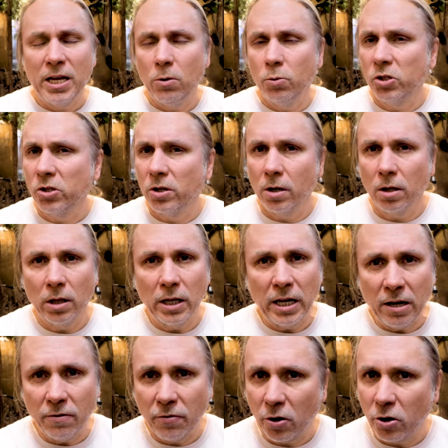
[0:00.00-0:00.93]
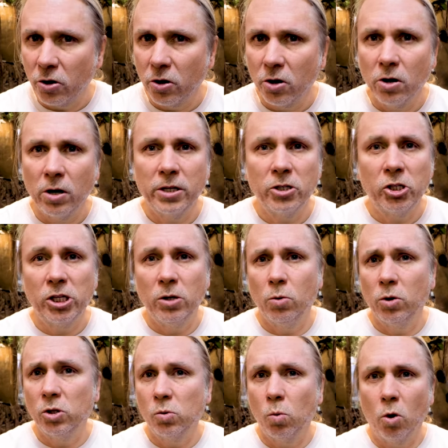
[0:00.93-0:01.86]
he was going to leave her and she
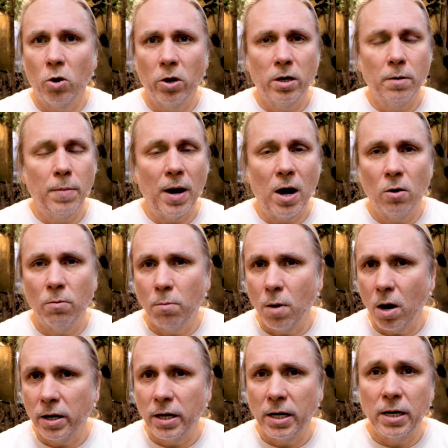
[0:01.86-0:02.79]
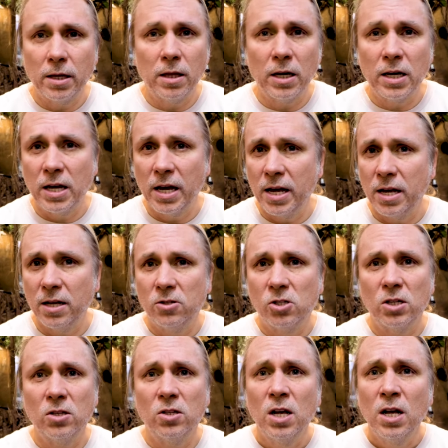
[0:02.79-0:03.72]
was worried about money and the
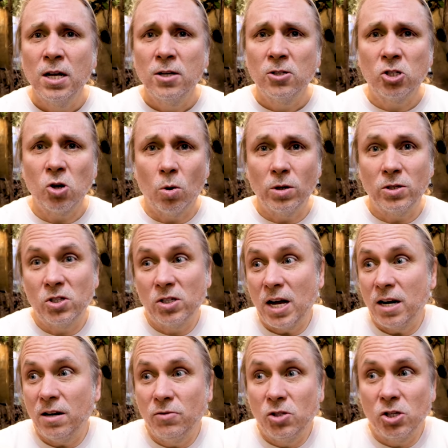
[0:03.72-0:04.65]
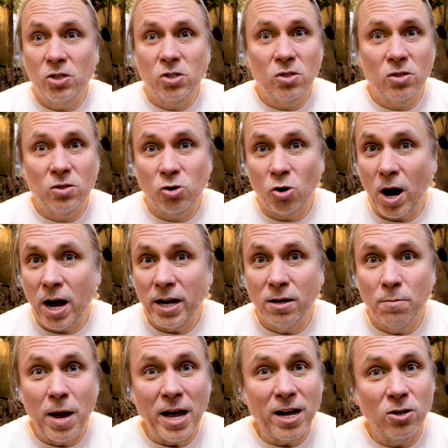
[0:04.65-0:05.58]
kids, and so instead of just
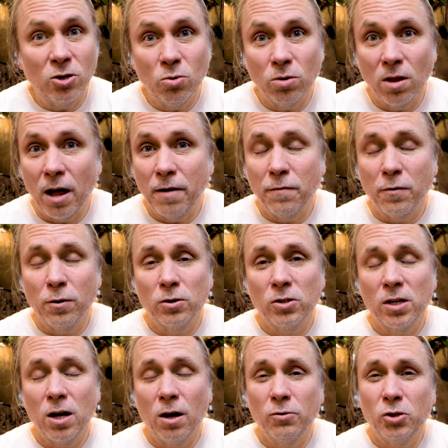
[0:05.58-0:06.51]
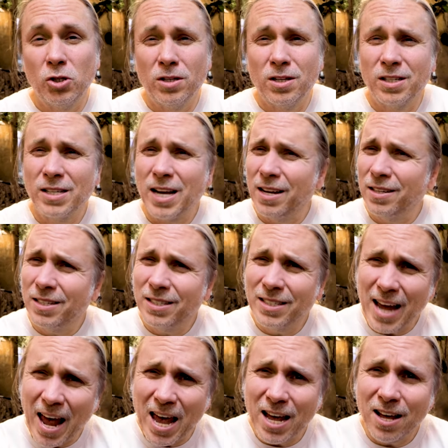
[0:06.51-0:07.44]
trying to make a new life for herself, she decided
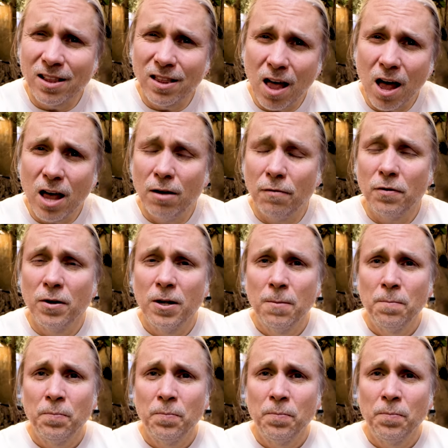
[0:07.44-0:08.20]
to take a life,